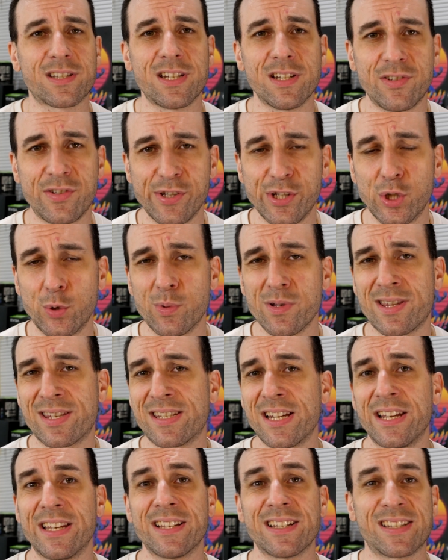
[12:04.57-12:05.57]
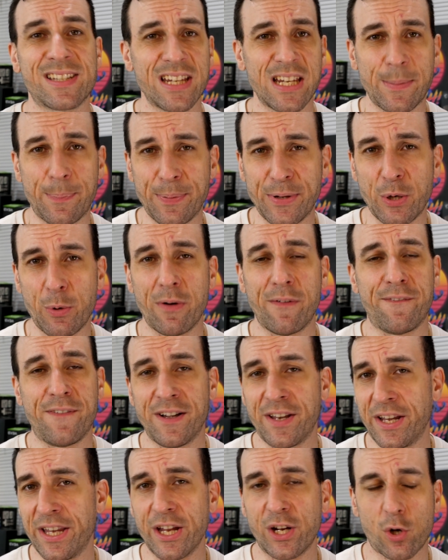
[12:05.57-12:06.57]
deal with setting CPU
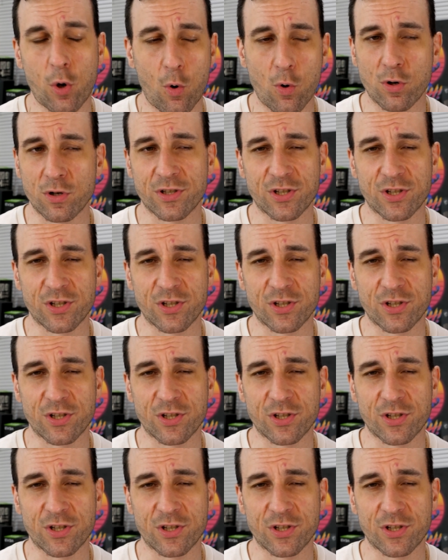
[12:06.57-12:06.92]
affinity cores